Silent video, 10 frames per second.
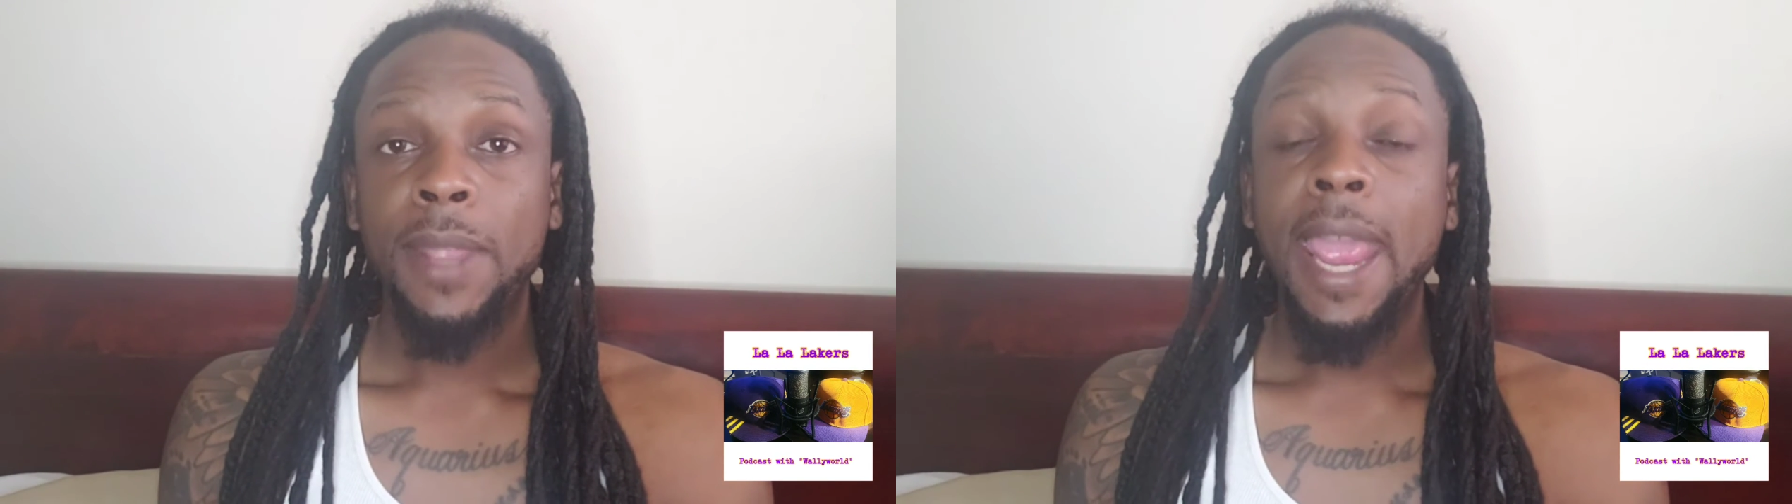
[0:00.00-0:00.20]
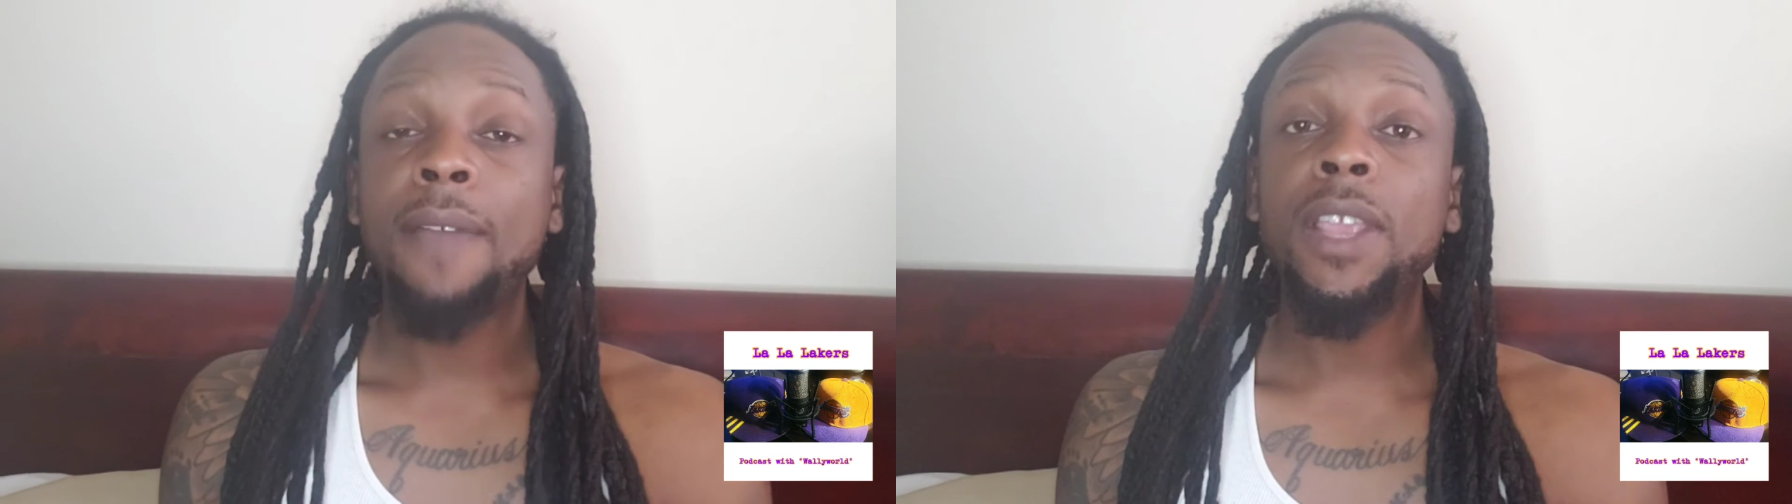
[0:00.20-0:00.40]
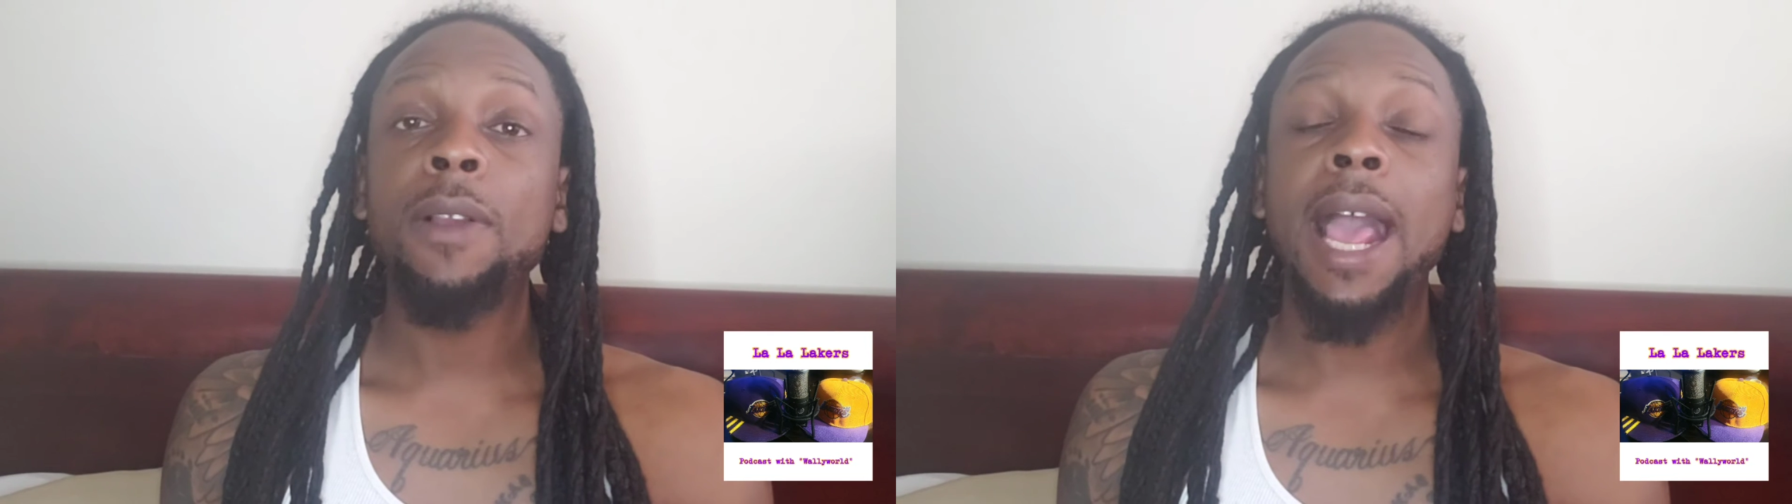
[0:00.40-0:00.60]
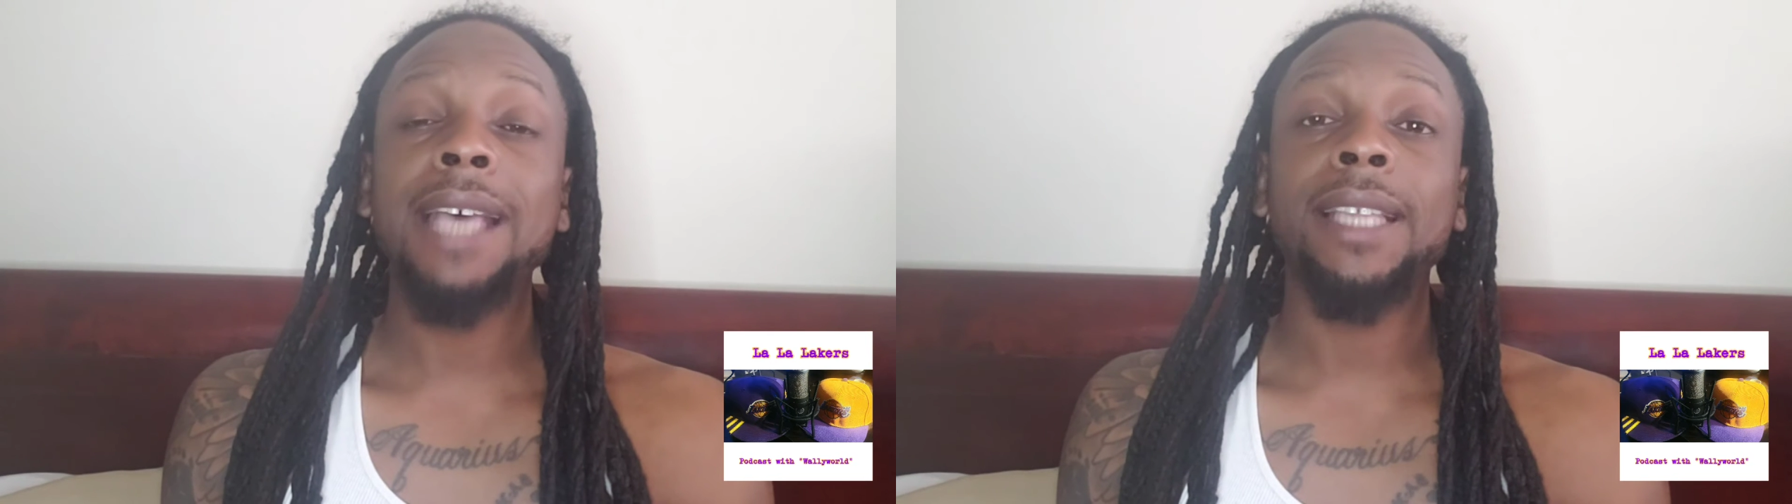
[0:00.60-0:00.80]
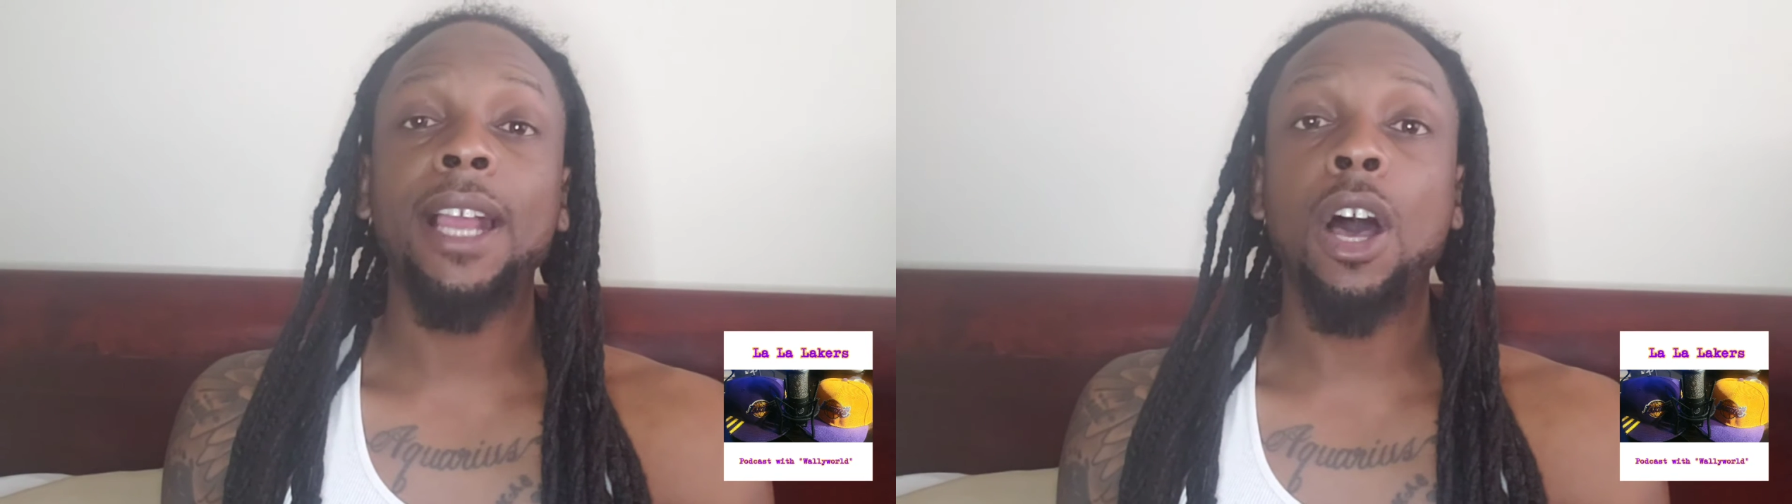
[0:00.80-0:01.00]
Having
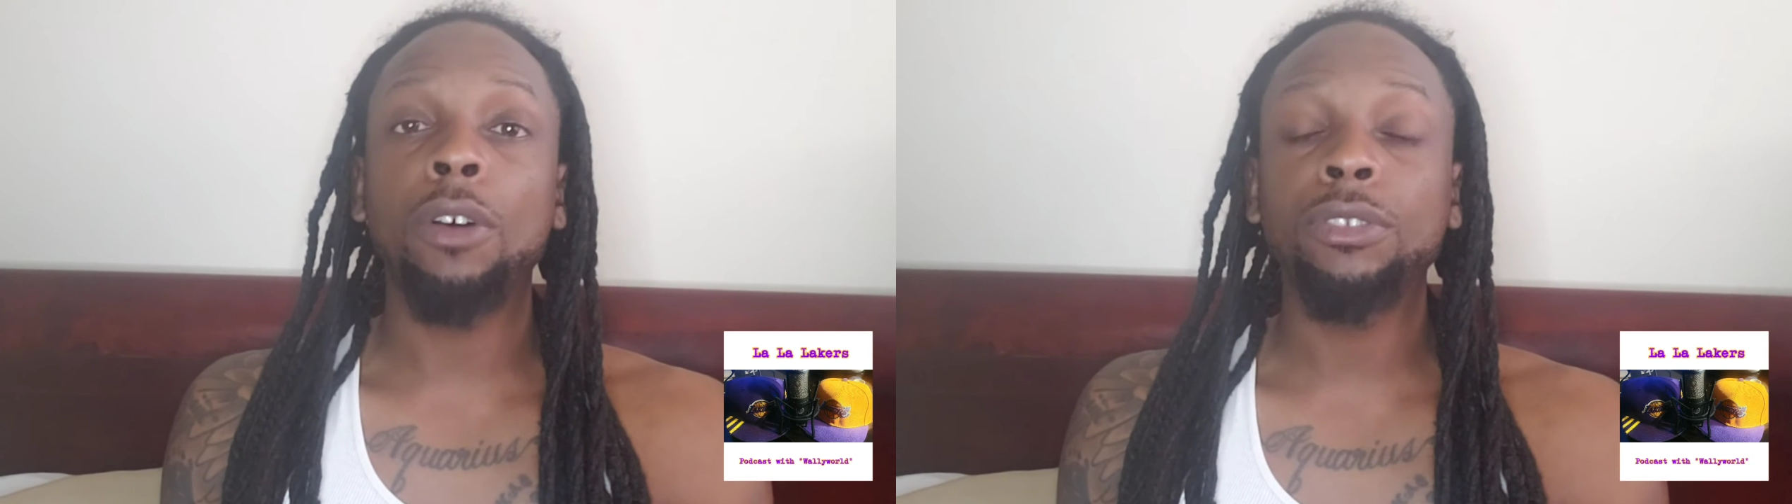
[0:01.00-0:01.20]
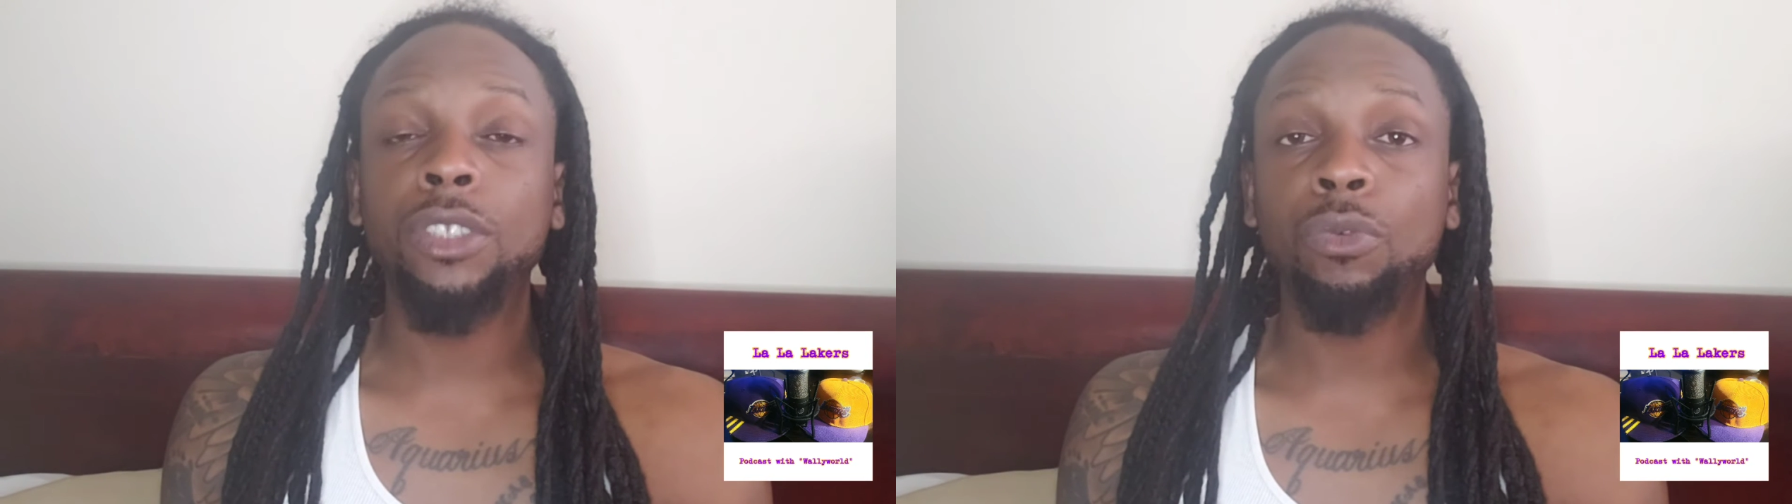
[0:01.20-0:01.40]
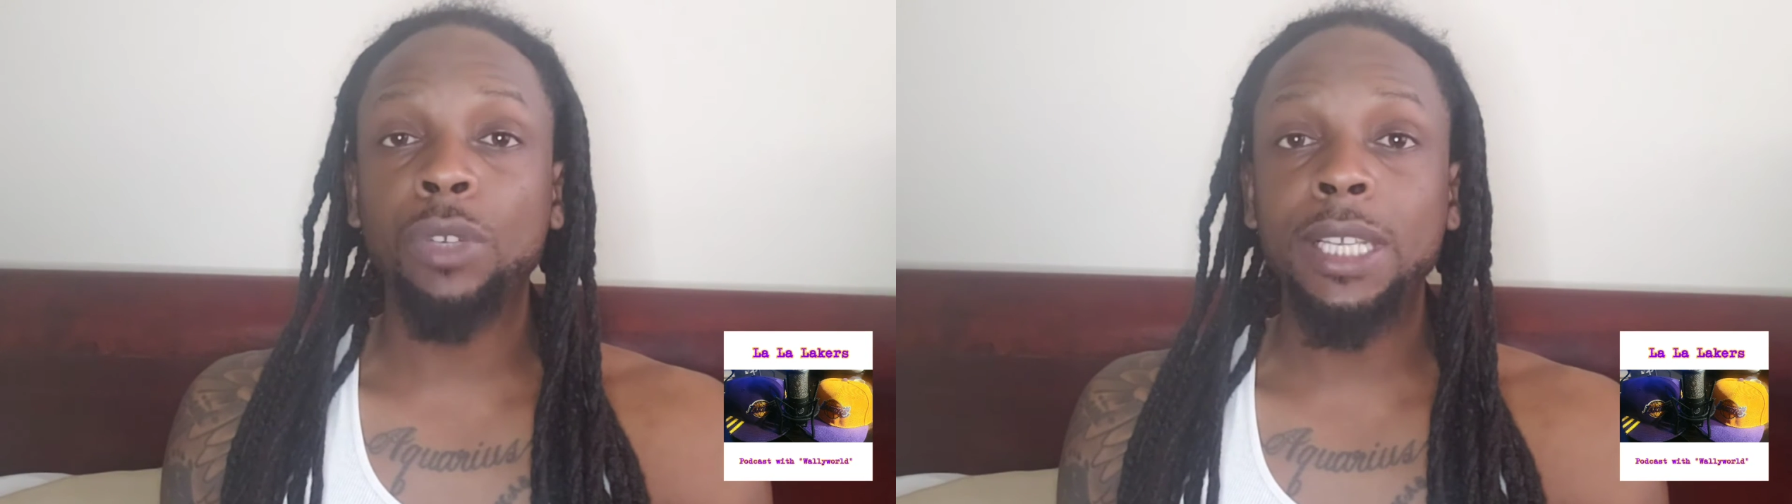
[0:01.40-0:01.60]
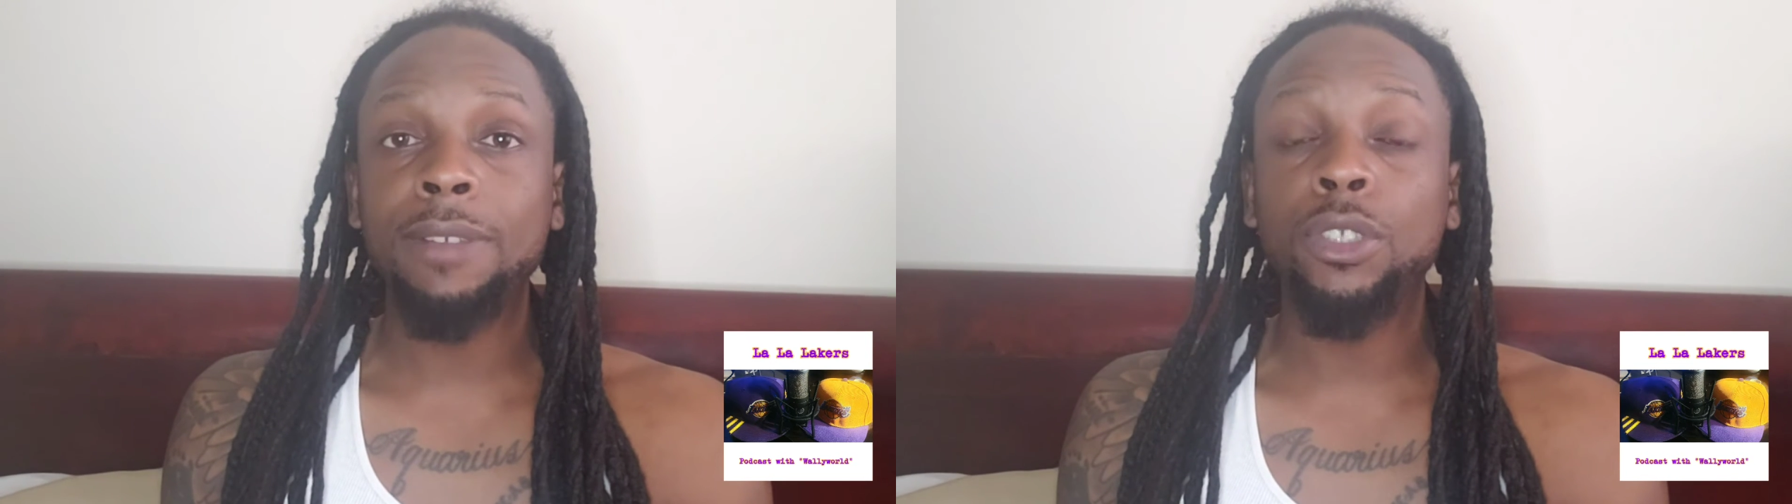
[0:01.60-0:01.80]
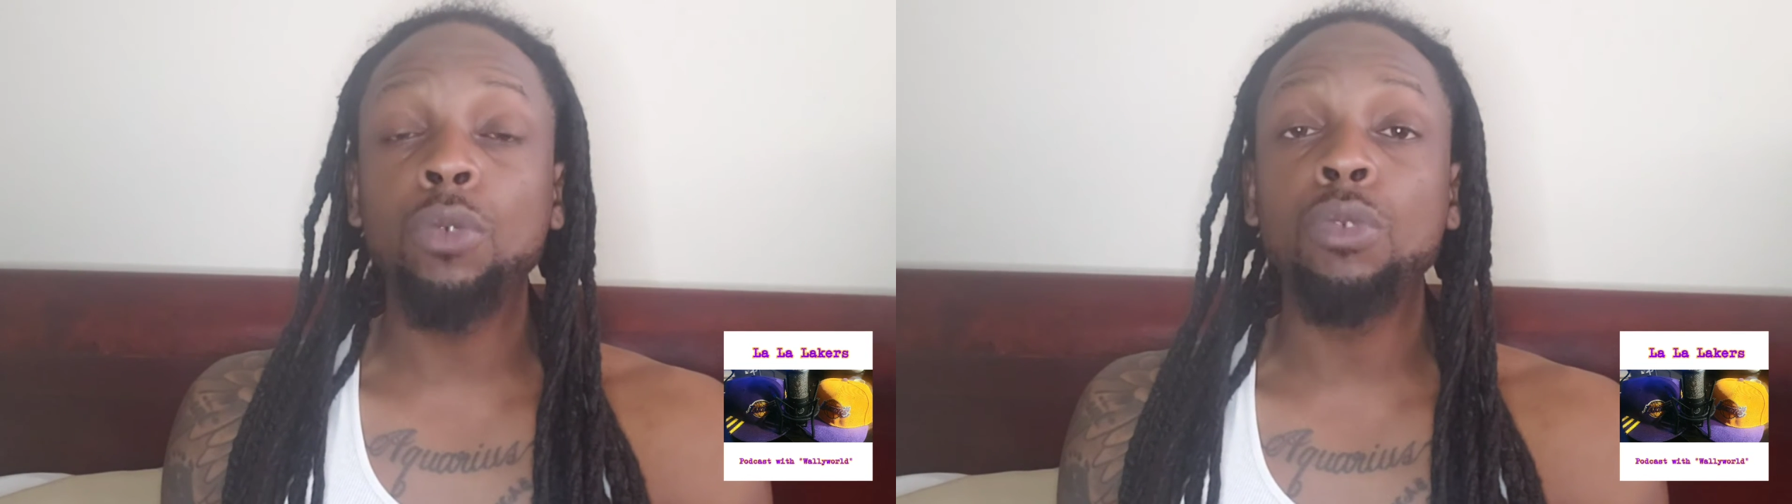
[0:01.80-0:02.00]
guys like Austin Reeves who